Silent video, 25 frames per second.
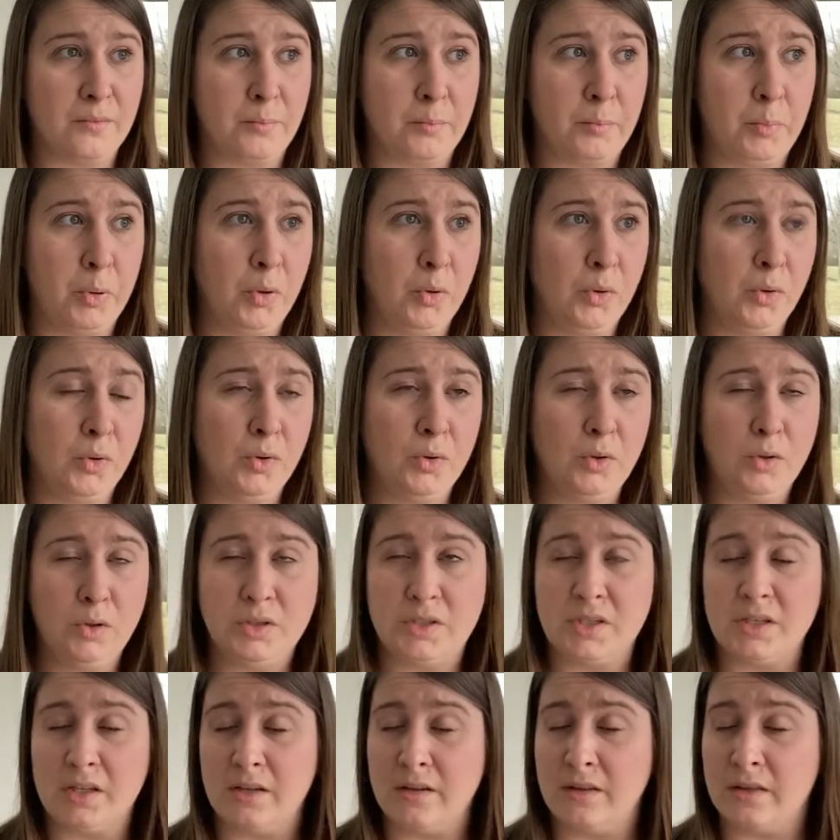
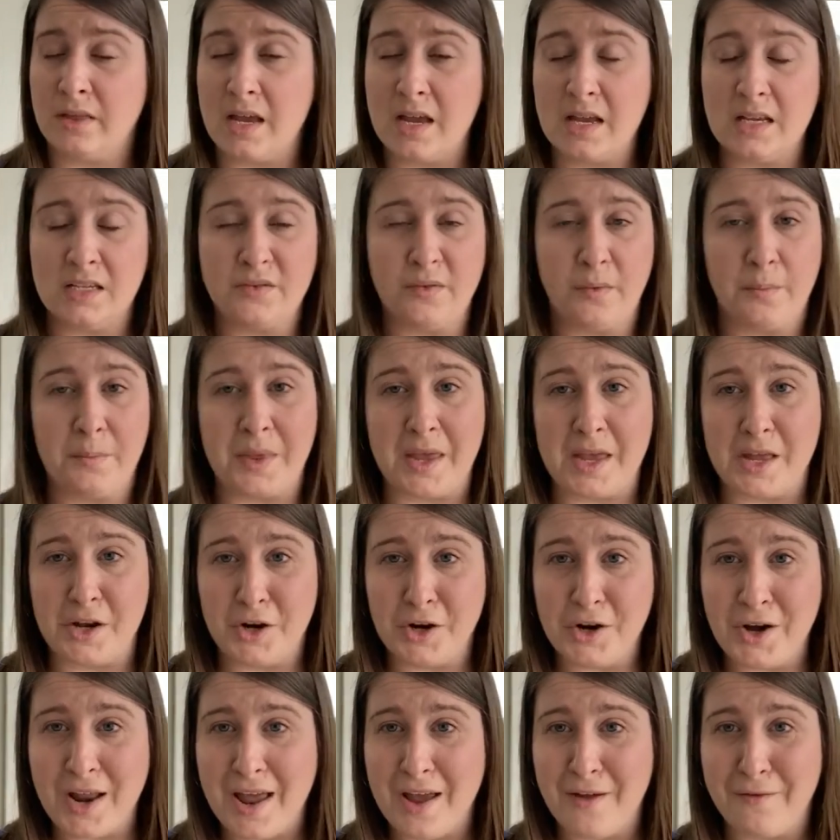Pulled things from the
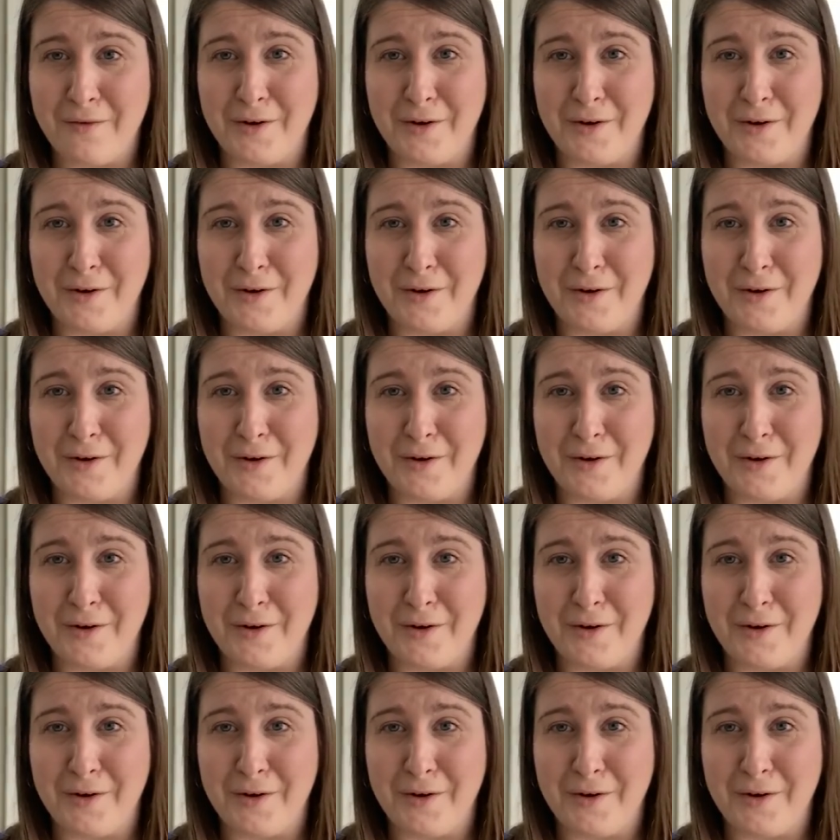internet